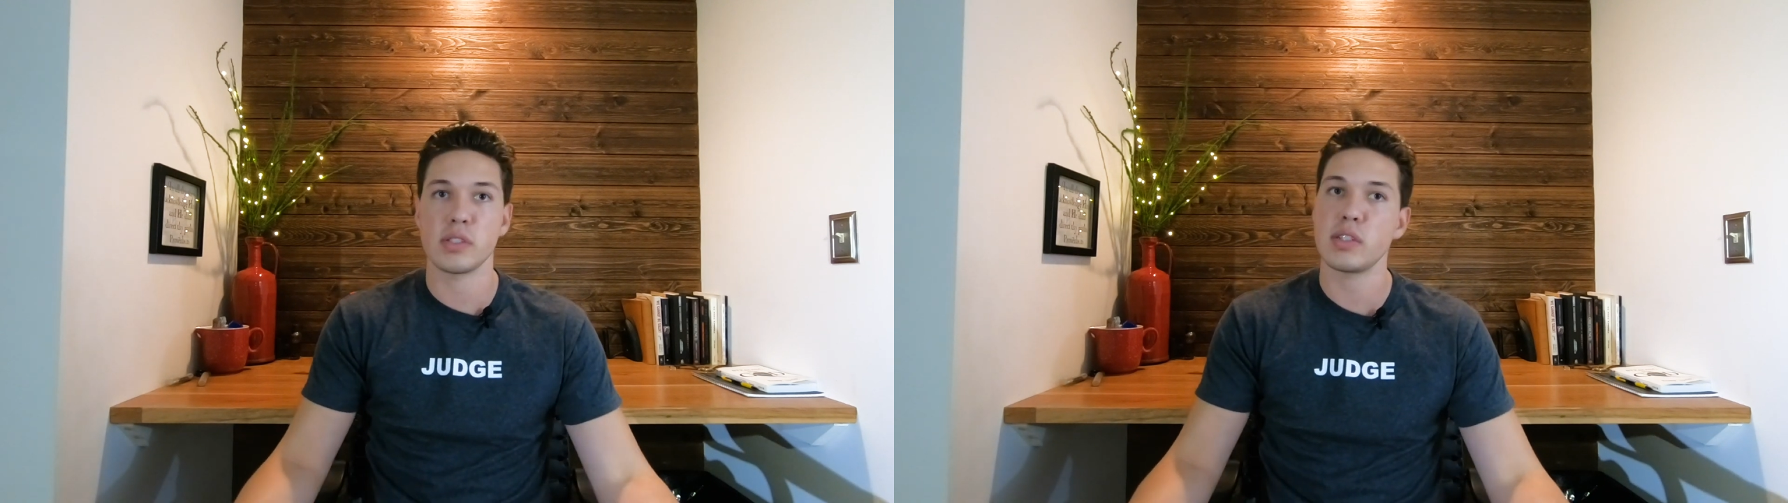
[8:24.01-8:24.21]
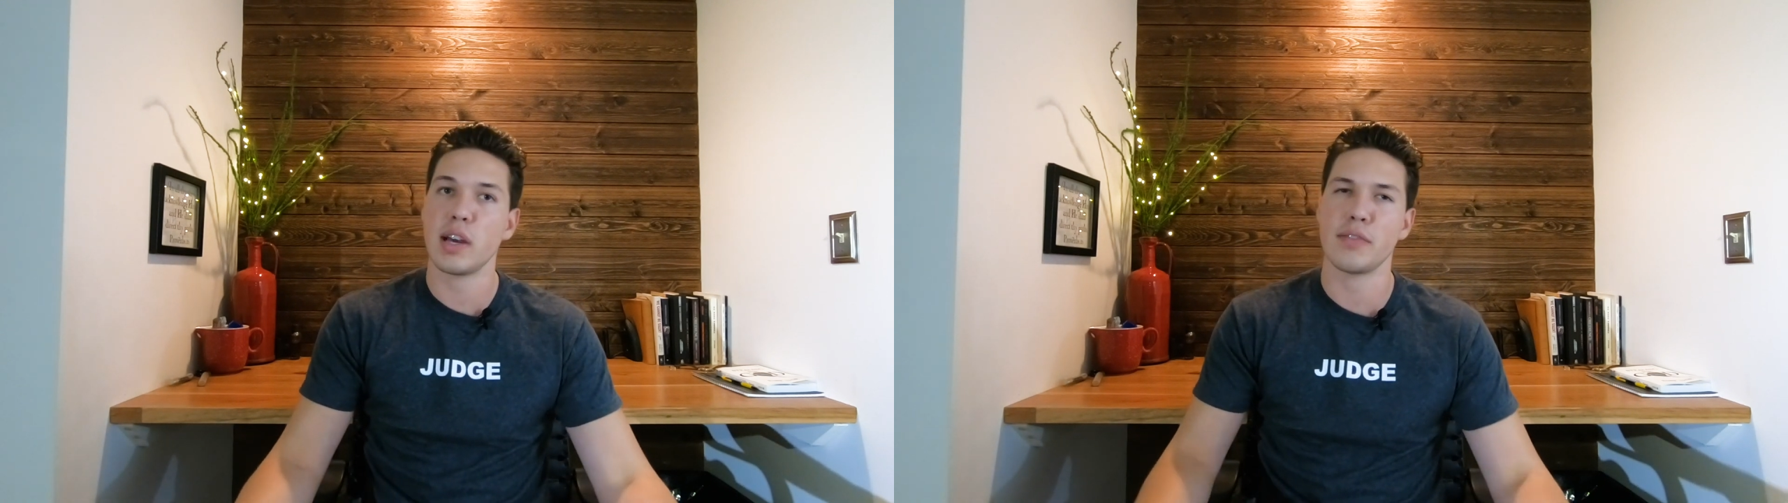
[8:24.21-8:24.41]

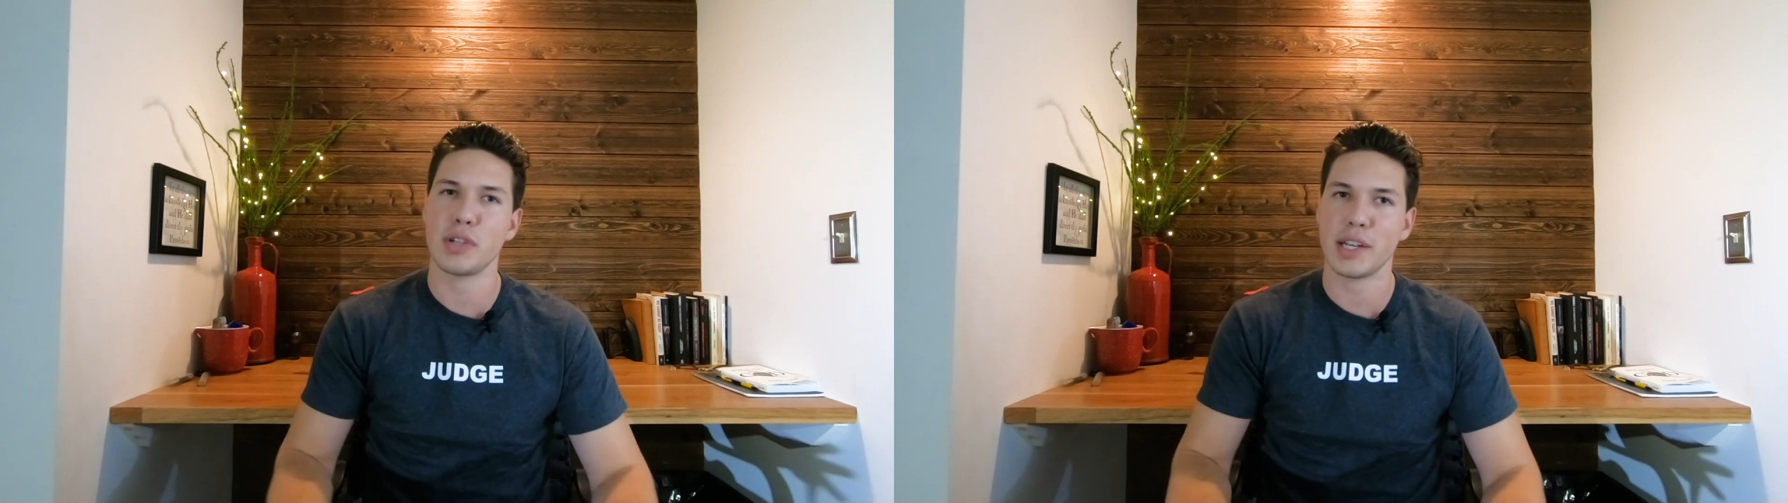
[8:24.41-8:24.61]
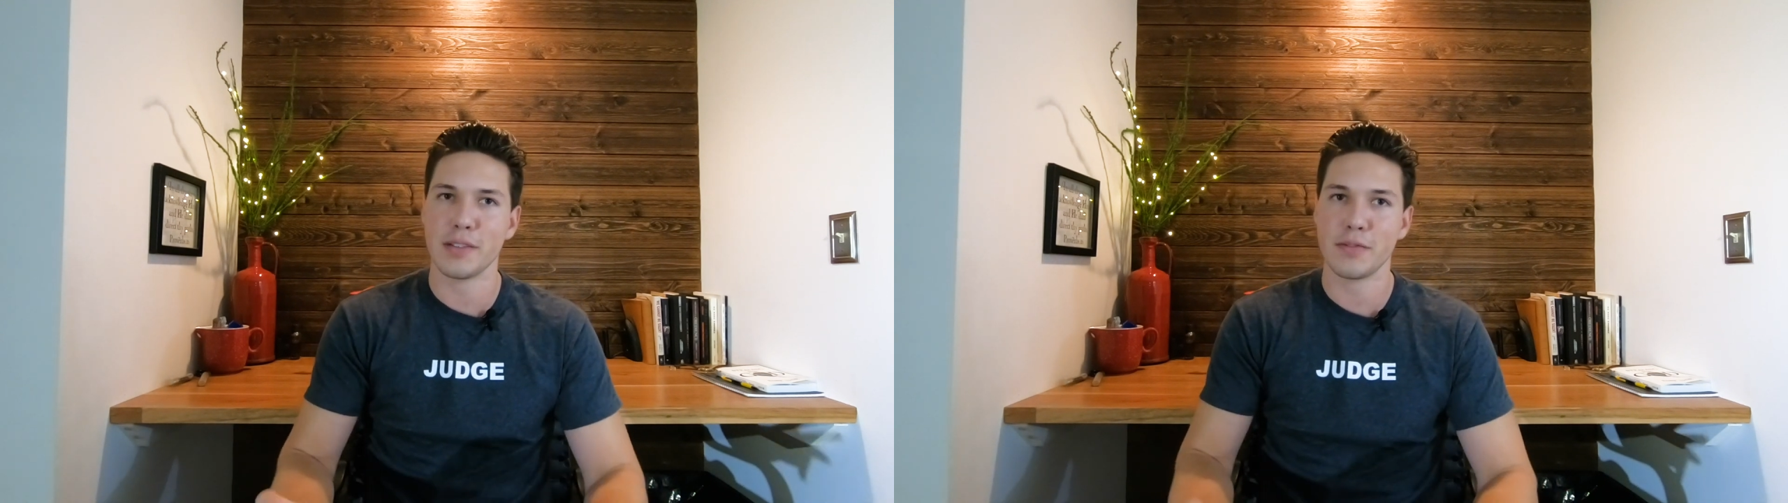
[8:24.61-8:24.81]
stuff
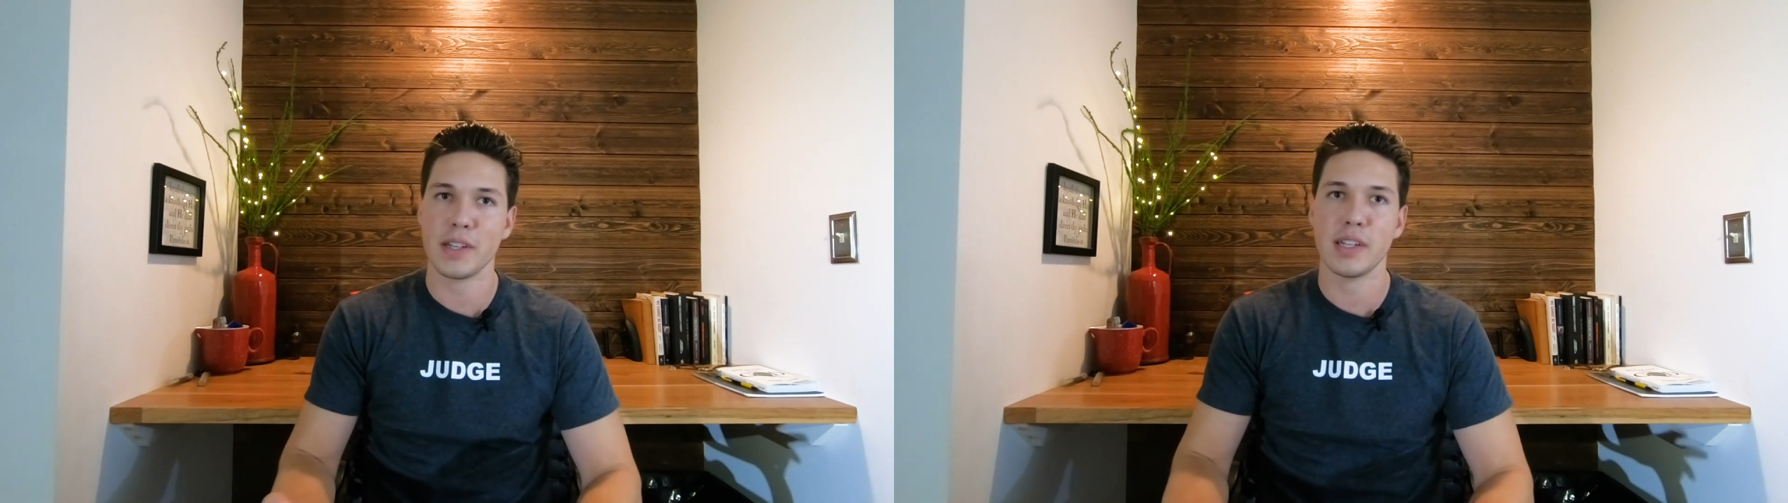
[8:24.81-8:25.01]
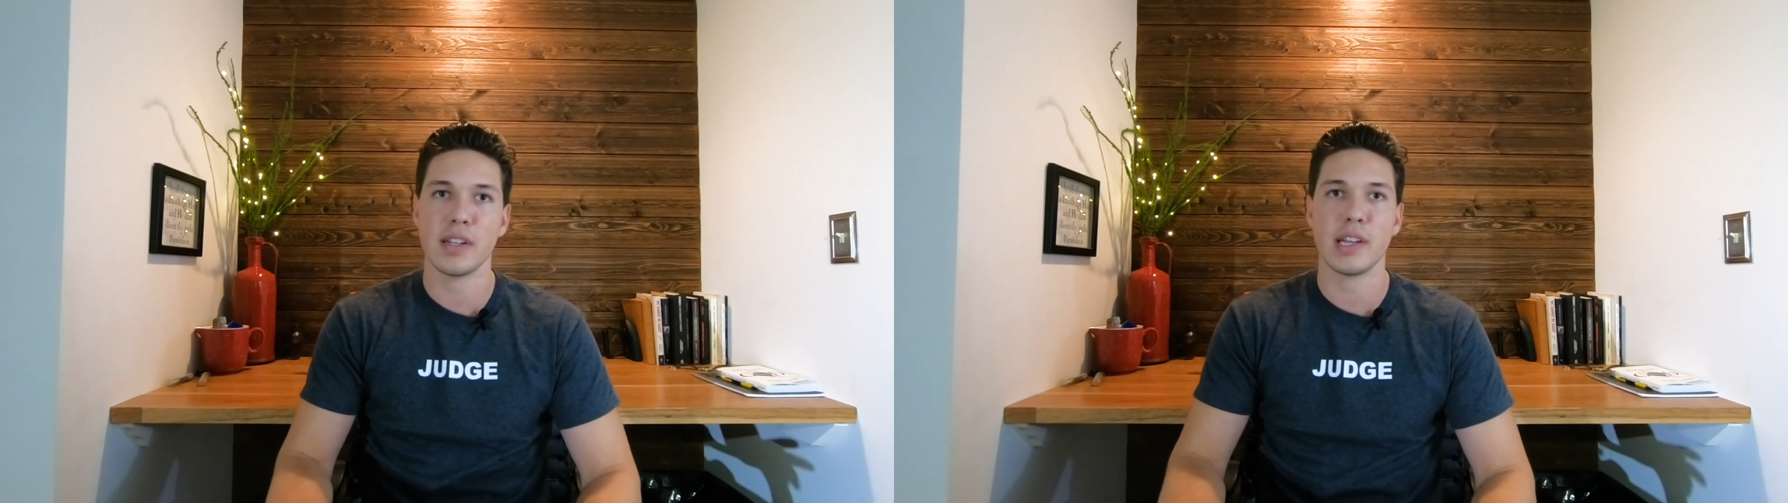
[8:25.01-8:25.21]
trying to
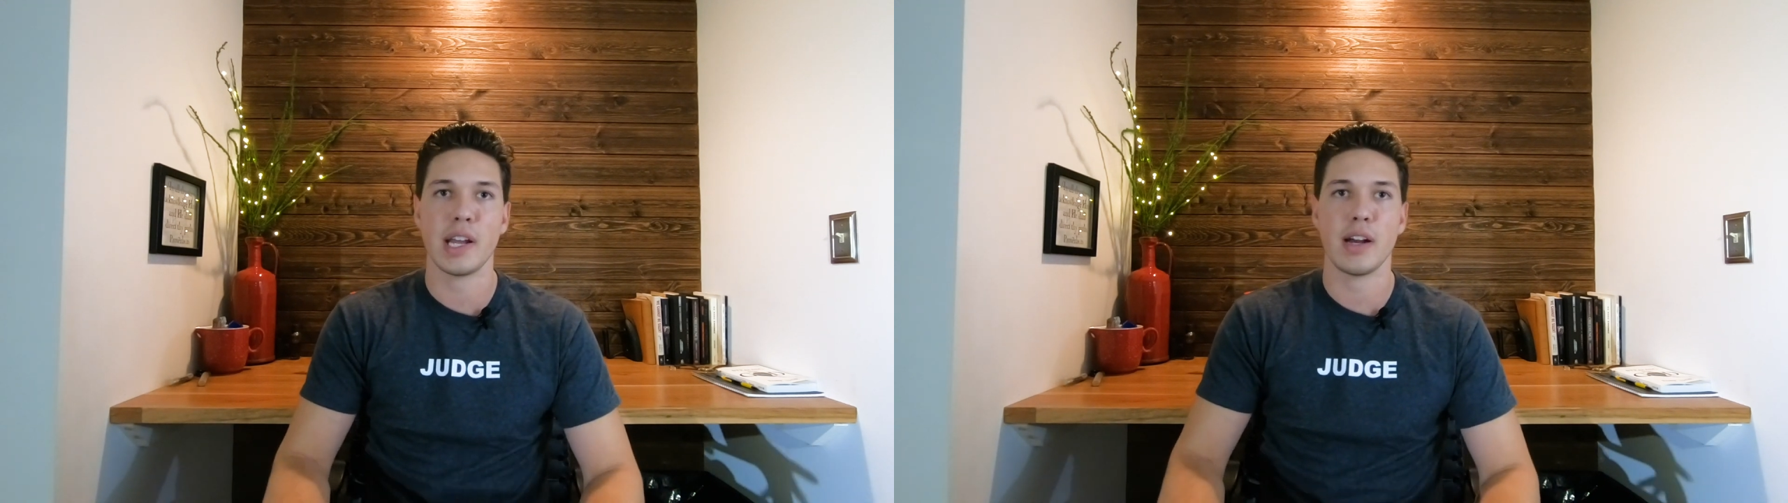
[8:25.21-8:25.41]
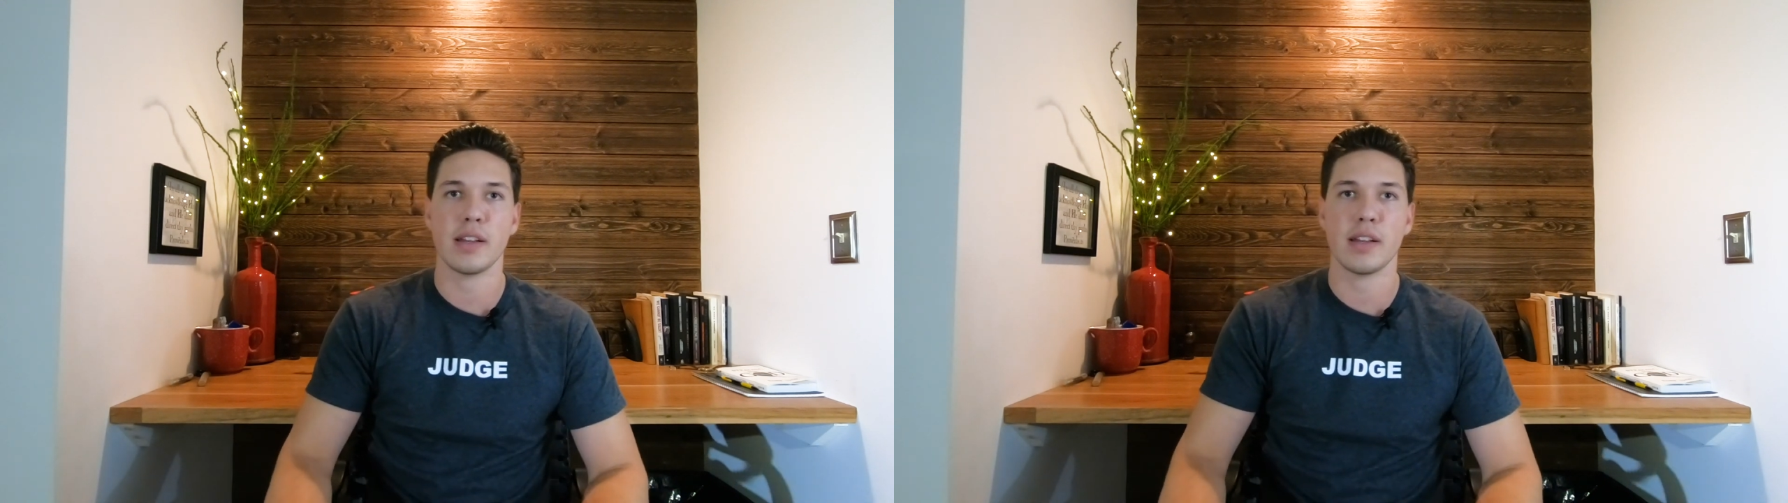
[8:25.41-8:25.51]
fit into there,